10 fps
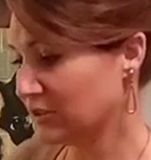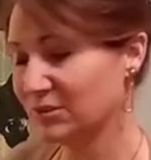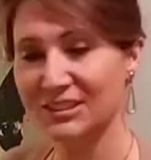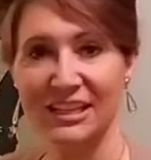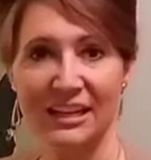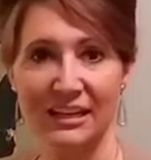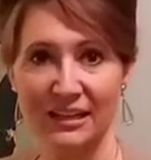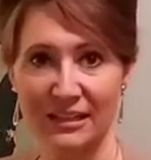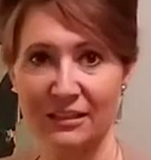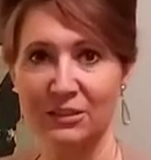to
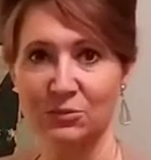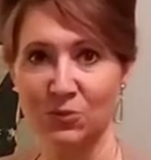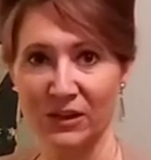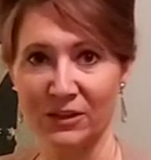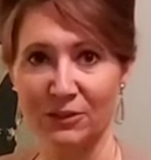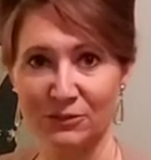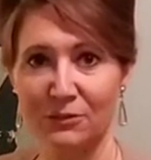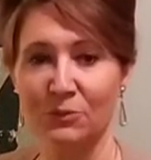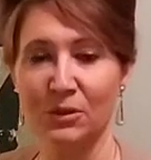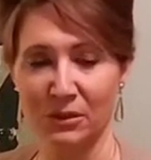say, it is well
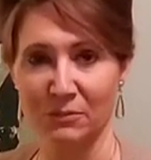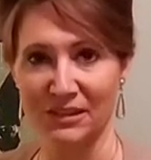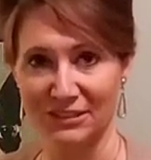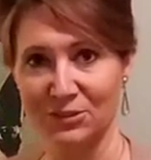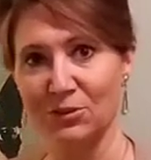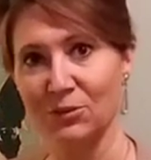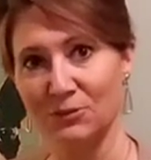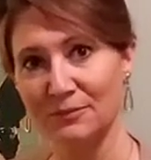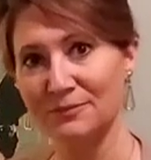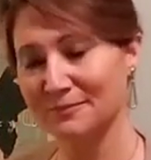with my
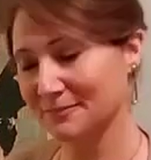soul.